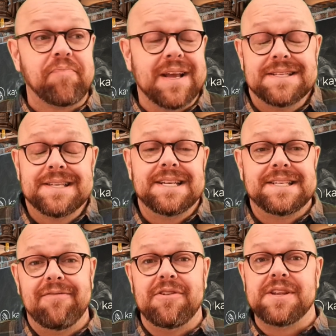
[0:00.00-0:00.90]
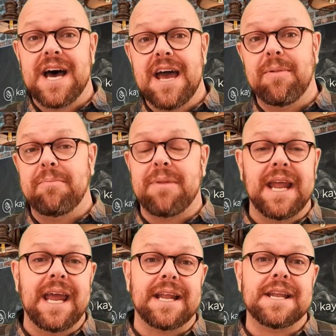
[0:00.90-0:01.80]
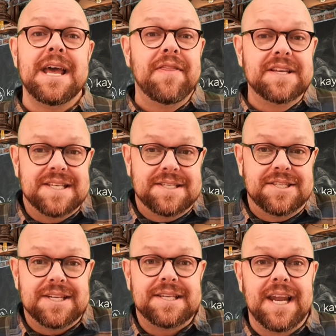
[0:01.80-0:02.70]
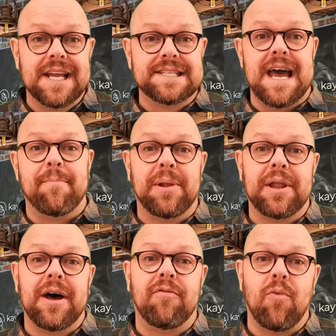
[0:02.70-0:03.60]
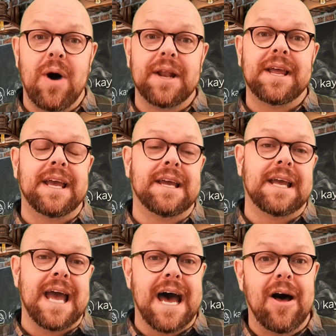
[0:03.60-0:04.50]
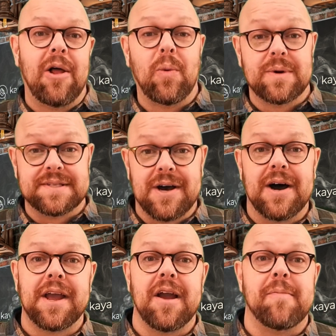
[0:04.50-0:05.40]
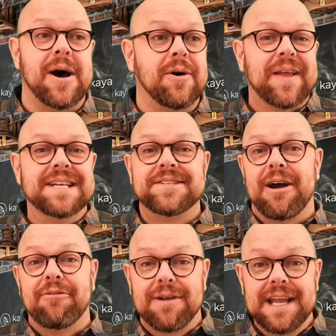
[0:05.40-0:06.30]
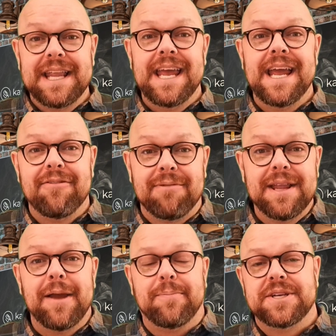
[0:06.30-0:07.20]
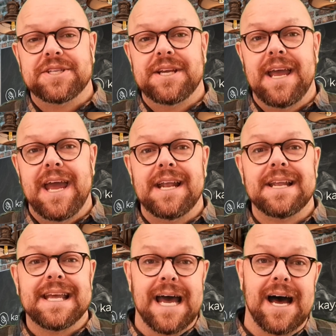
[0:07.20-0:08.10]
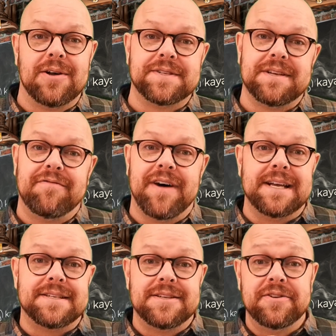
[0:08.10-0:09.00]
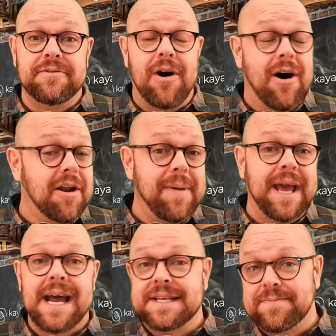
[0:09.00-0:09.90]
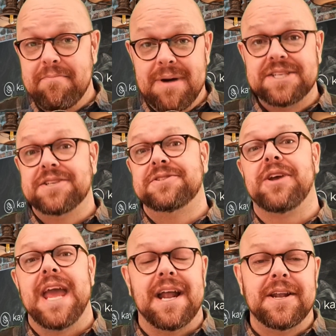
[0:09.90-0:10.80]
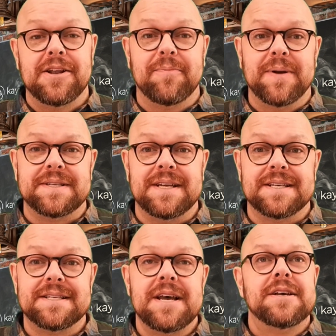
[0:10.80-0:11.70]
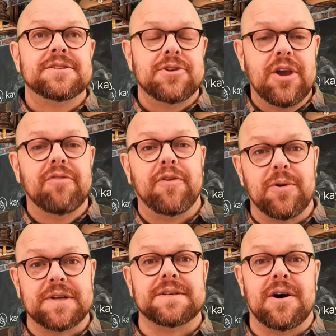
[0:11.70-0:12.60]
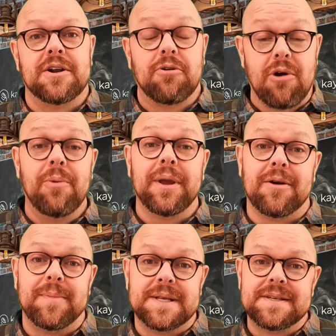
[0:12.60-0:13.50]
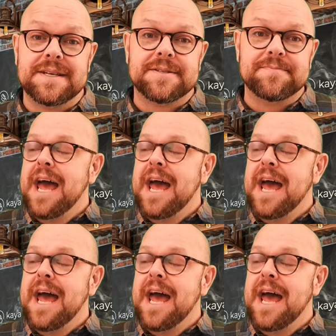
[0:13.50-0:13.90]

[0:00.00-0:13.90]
This is going to save you time and money. And this is just an example of what Cal was talking about. And so I really, really appreciate Cal's advice to automate as much as you can in your business so you can focus on growing your business.